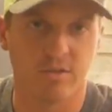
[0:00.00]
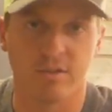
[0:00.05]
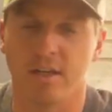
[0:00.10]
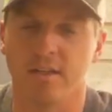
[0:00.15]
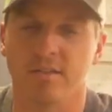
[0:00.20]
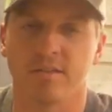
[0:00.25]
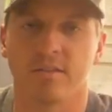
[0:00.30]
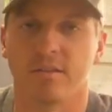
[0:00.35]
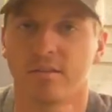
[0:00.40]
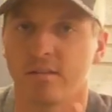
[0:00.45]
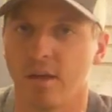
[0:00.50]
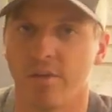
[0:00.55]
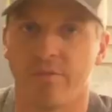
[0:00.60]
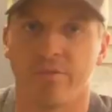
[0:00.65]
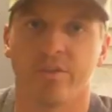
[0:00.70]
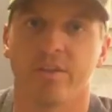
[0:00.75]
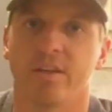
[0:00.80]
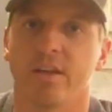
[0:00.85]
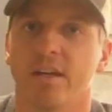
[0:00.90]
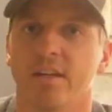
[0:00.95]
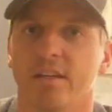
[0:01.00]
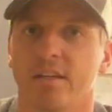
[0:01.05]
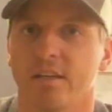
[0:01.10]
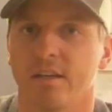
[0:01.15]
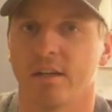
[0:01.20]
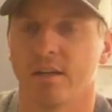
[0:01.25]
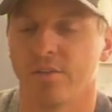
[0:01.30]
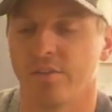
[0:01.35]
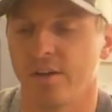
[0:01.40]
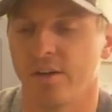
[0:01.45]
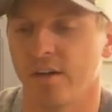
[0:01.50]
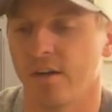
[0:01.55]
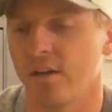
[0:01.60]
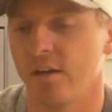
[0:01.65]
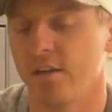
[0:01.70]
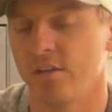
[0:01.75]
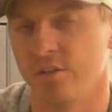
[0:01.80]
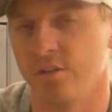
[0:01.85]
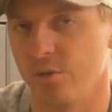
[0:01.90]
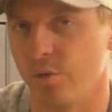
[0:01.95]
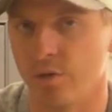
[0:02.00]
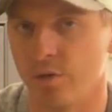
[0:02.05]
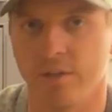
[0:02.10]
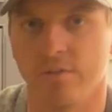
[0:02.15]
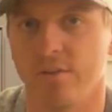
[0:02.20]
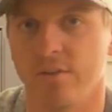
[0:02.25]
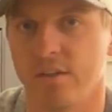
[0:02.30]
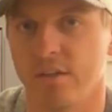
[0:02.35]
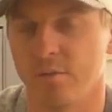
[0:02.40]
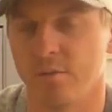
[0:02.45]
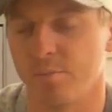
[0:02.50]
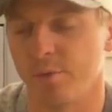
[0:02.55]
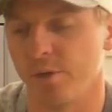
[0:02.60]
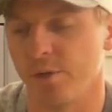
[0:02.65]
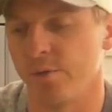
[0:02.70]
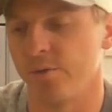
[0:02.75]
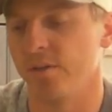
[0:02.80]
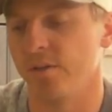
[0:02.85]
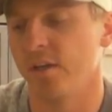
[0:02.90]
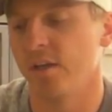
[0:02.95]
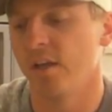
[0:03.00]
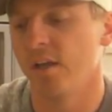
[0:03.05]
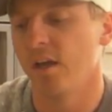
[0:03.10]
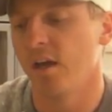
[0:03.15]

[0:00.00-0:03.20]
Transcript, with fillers: You guys definitely got to get out there. You don't even need a boat.